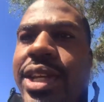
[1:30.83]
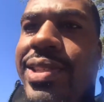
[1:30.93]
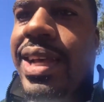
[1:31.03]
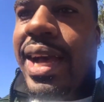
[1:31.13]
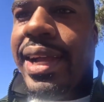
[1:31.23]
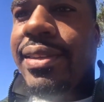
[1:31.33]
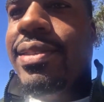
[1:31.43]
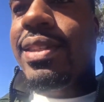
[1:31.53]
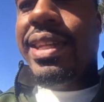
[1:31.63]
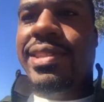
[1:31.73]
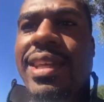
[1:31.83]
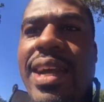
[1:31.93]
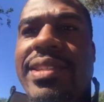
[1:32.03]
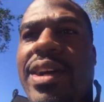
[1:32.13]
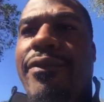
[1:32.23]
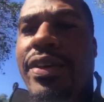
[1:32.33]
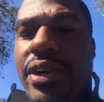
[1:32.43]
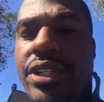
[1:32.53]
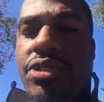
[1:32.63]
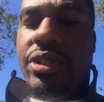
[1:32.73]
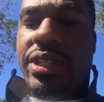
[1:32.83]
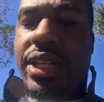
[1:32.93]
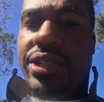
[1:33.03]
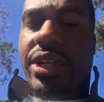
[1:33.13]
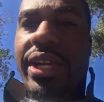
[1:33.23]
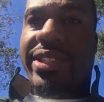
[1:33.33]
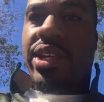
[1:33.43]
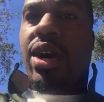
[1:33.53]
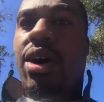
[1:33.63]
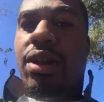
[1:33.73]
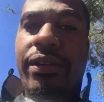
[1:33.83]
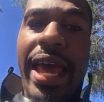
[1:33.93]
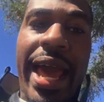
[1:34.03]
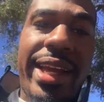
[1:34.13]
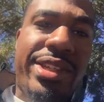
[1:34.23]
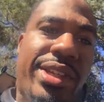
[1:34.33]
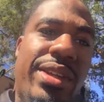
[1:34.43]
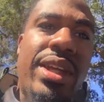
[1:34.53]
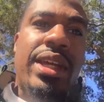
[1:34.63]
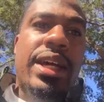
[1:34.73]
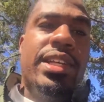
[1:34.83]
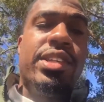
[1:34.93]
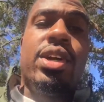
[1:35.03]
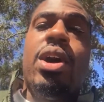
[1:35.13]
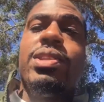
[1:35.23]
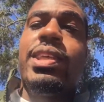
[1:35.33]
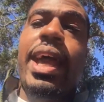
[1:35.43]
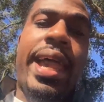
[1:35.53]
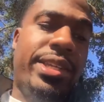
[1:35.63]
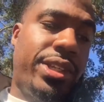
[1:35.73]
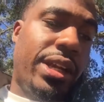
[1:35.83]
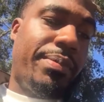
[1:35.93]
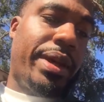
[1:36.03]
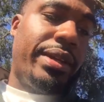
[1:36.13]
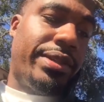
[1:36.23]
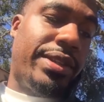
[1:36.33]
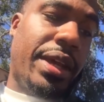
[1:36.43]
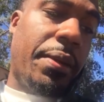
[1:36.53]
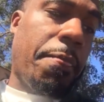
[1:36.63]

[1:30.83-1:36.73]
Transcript: signs. These signs are very strategic. It's a call of action. It's a call to action, I meant to say.